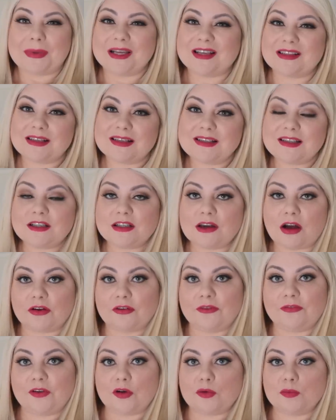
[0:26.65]
Because I did
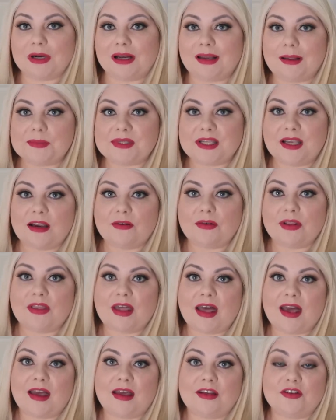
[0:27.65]
kind of film clips here
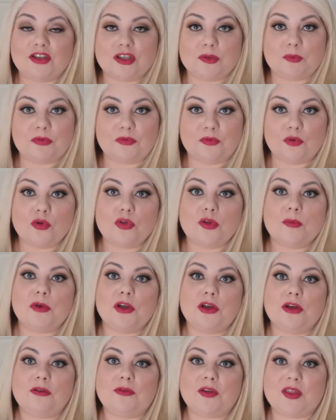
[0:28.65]
and there just before the
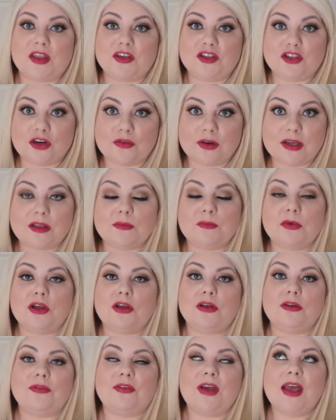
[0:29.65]
move, then during the
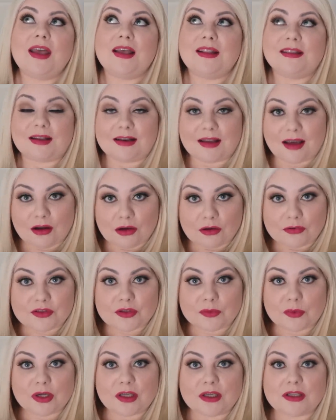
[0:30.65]
move, then
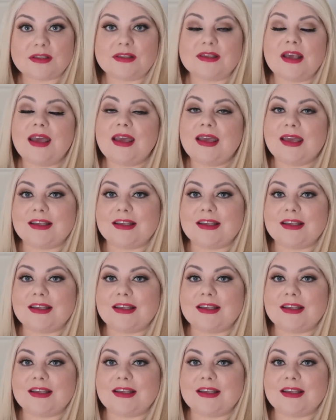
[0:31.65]
afterwards.